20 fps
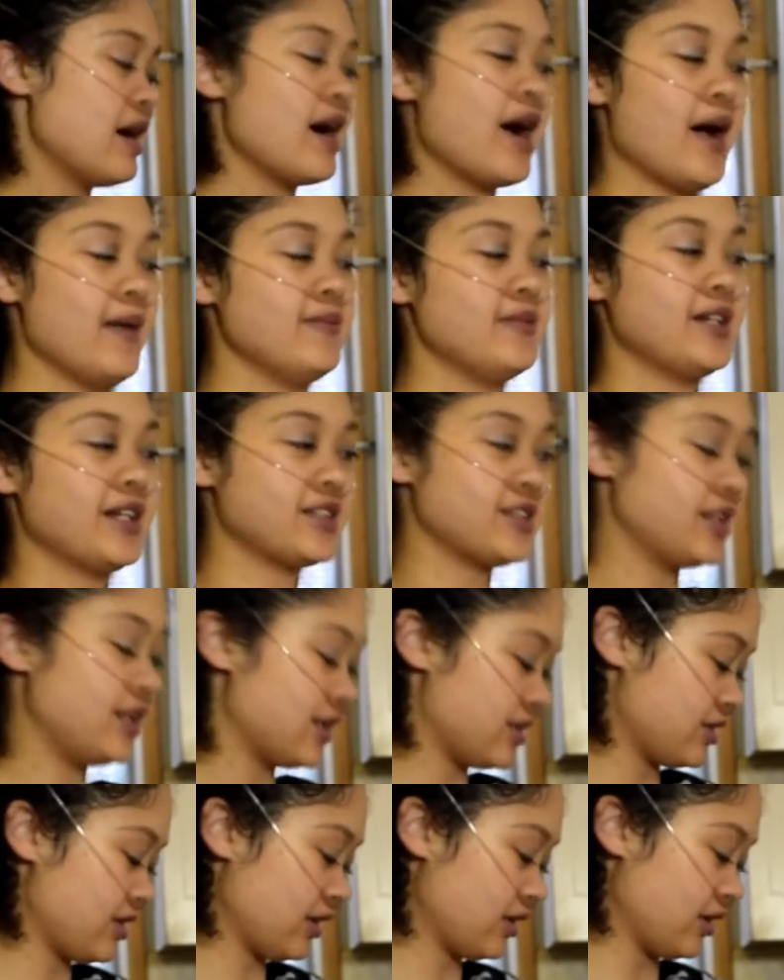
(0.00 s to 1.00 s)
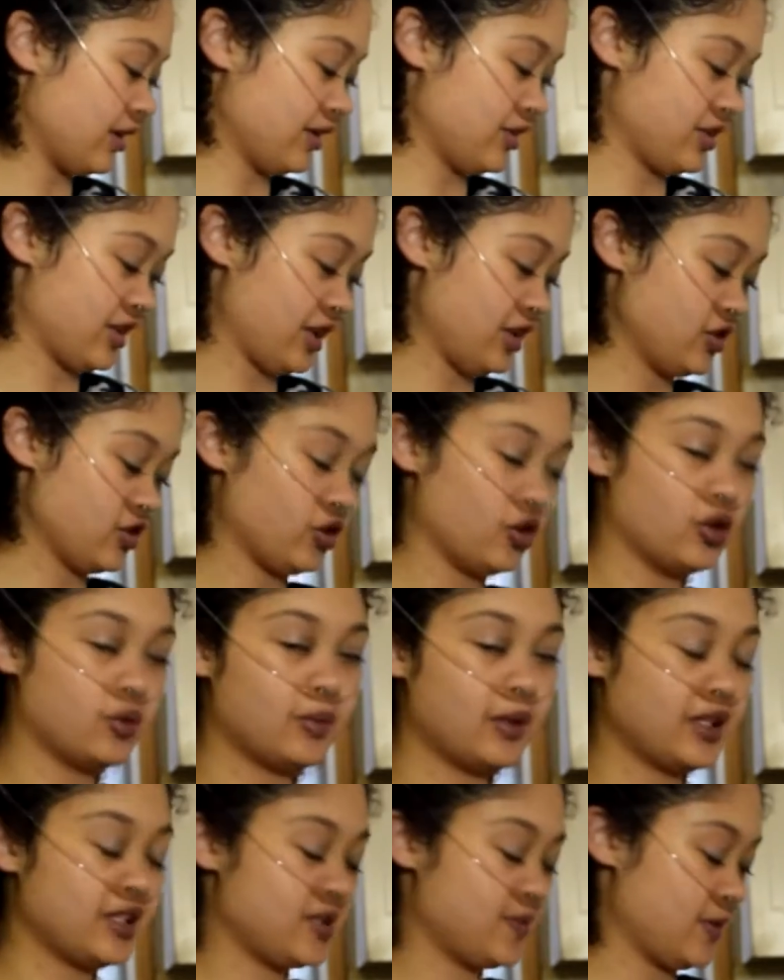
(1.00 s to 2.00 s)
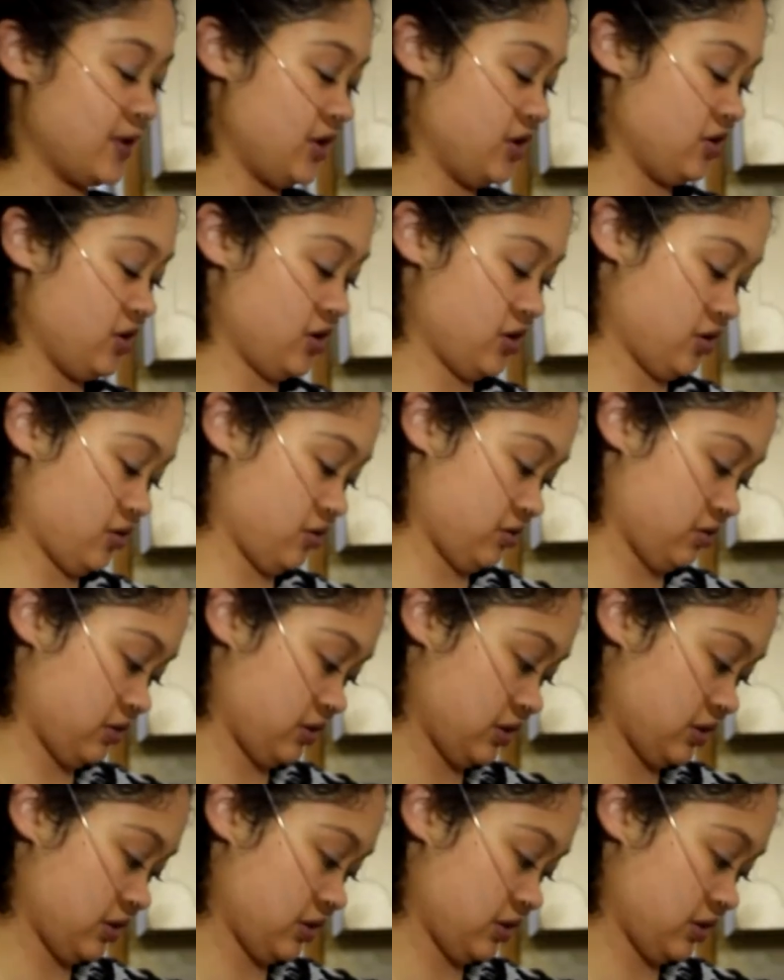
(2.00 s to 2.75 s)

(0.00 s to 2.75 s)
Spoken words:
I'm guessing it's not gonna change a whole much, but you know.